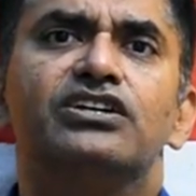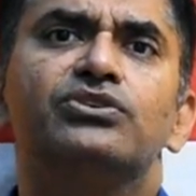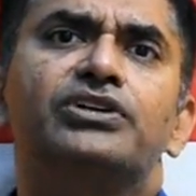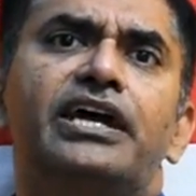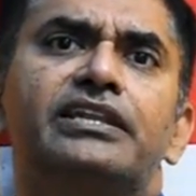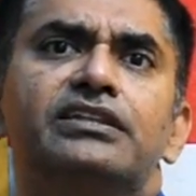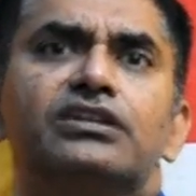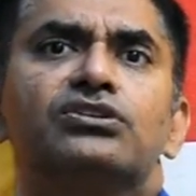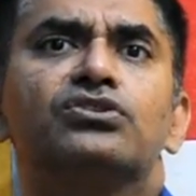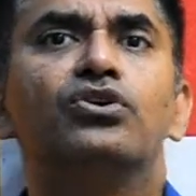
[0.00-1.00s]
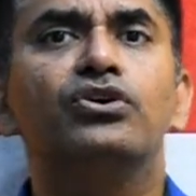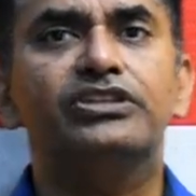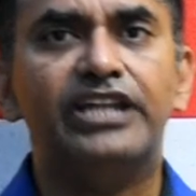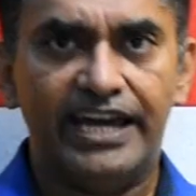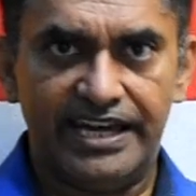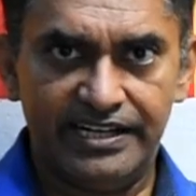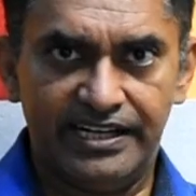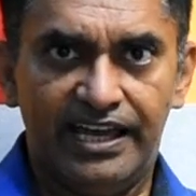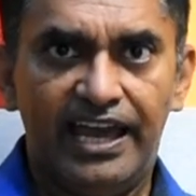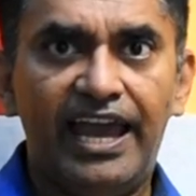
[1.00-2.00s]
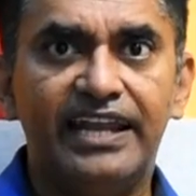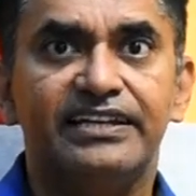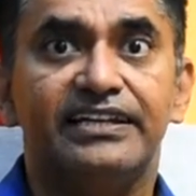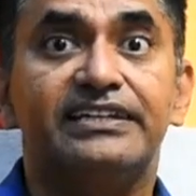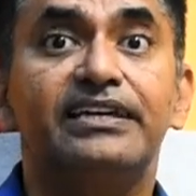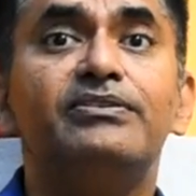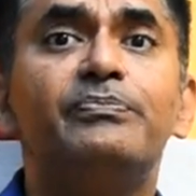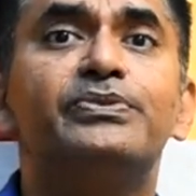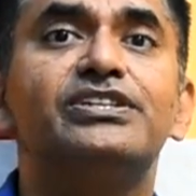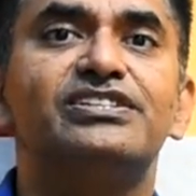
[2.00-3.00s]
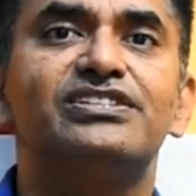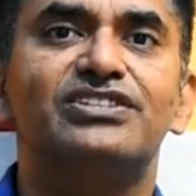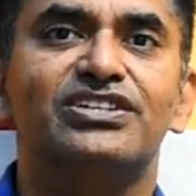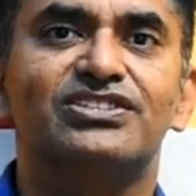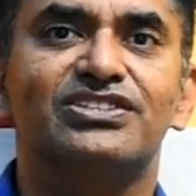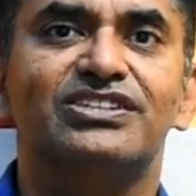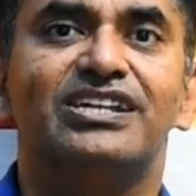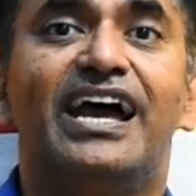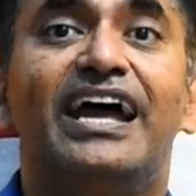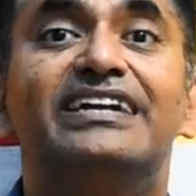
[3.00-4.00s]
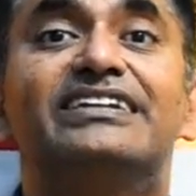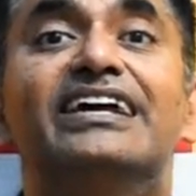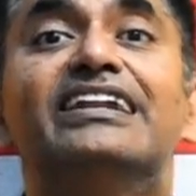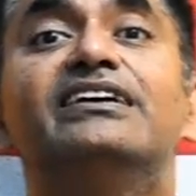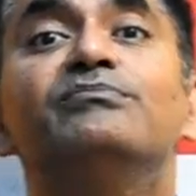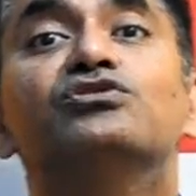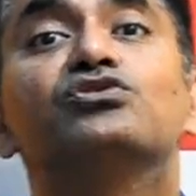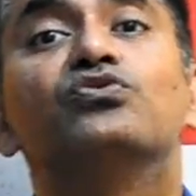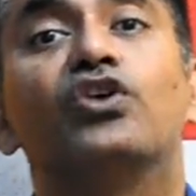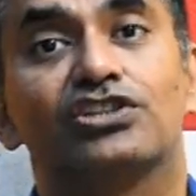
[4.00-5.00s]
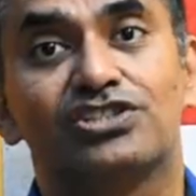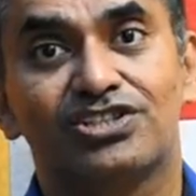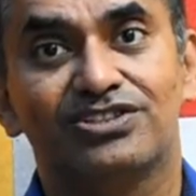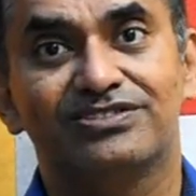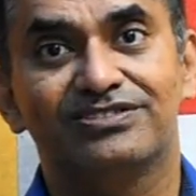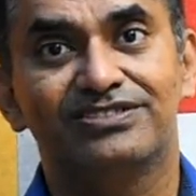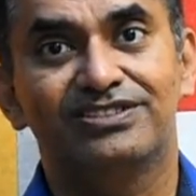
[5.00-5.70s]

you can go there and give a presentation and tell him to watch.